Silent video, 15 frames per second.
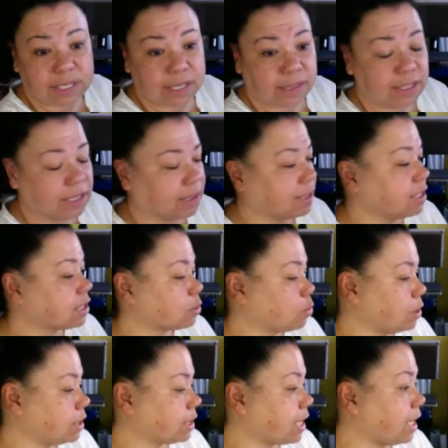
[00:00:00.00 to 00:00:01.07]
I think this
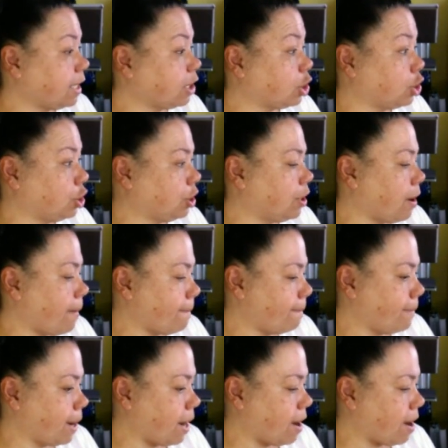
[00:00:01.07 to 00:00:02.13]
was a good
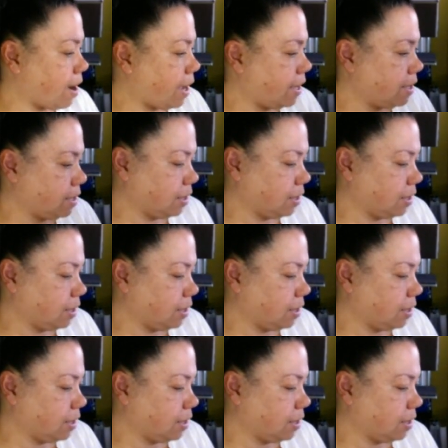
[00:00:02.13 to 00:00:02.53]
buy.